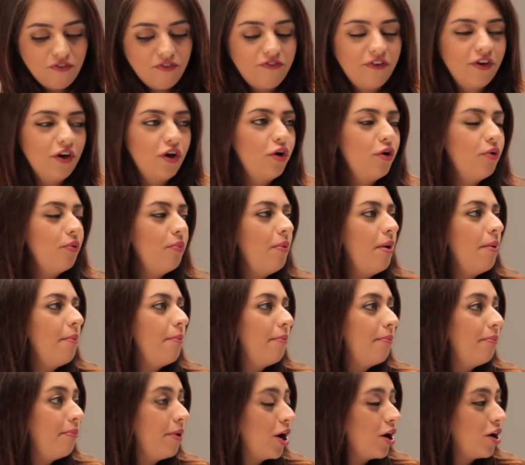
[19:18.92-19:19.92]
film
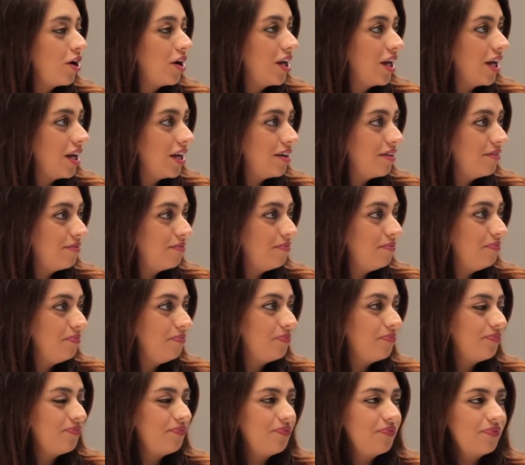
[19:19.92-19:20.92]
market,
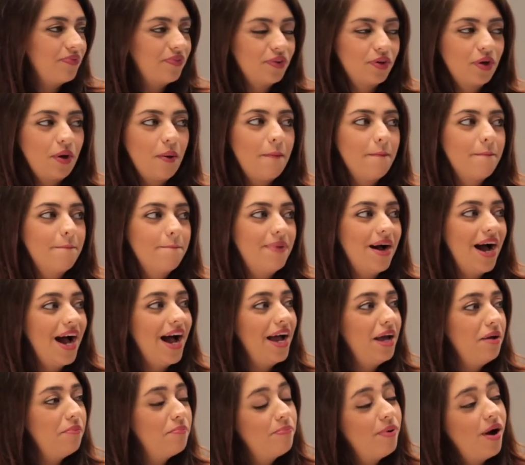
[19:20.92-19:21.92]

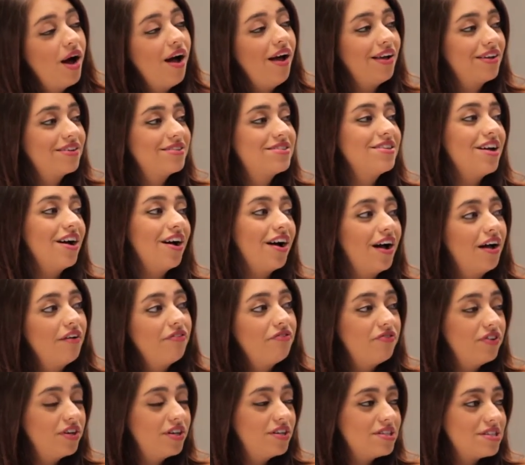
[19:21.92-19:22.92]
by box
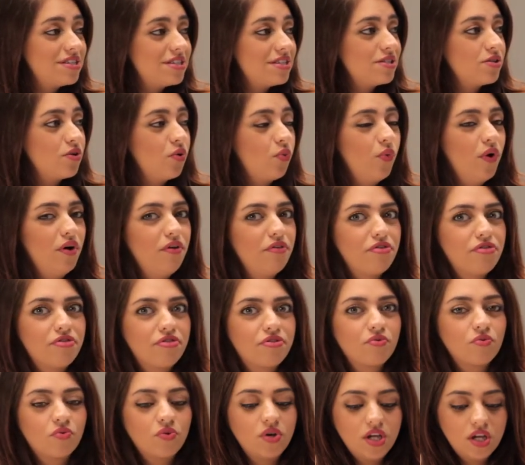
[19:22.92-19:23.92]
office, what
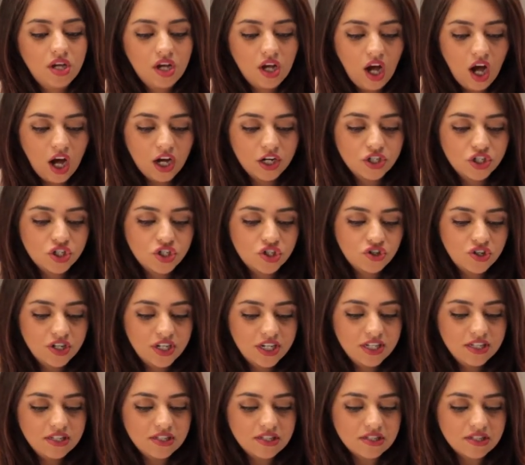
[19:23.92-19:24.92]
three
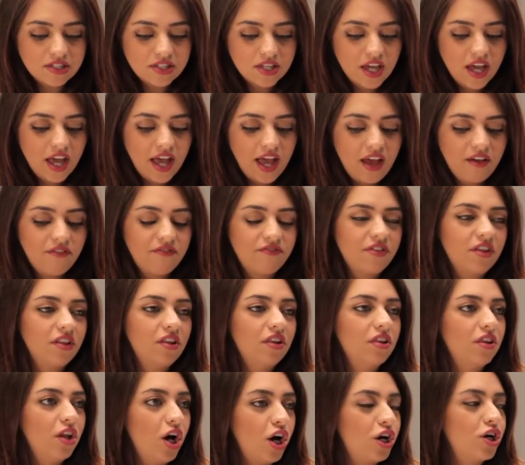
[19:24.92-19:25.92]
countries have the
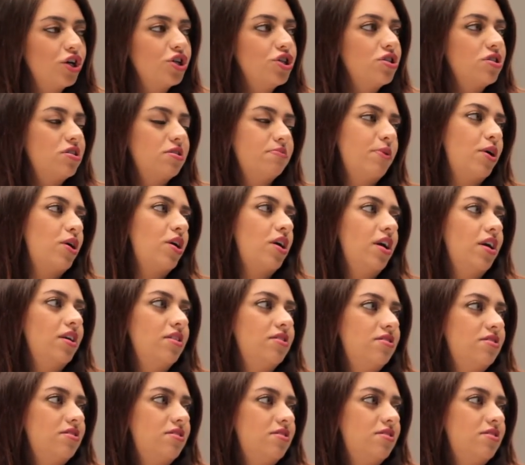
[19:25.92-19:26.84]
largest markets?